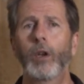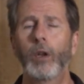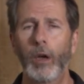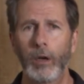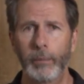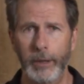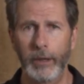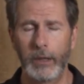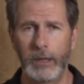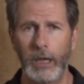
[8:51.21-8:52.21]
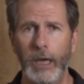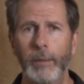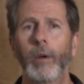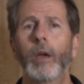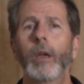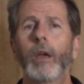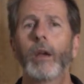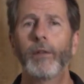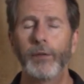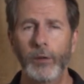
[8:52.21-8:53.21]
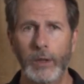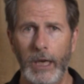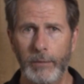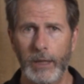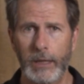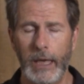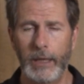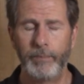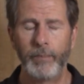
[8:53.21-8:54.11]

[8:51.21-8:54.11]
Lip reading: long period of time, a few times a day.